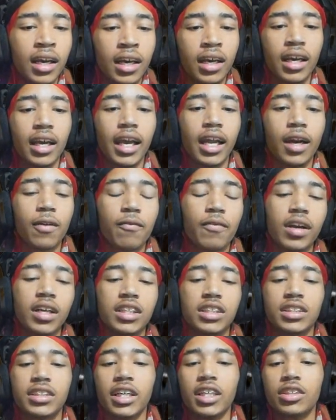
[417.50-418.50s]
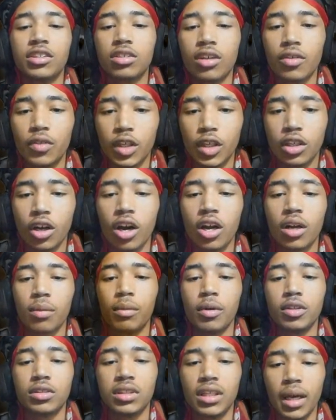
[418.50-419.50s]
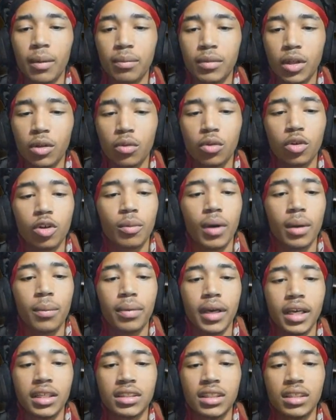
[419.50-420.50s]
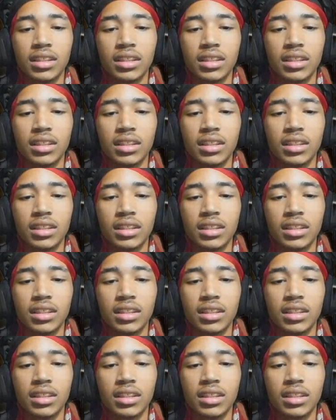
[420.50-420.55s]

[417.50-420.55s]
In the very center of a dark, mostly empty room, I patiently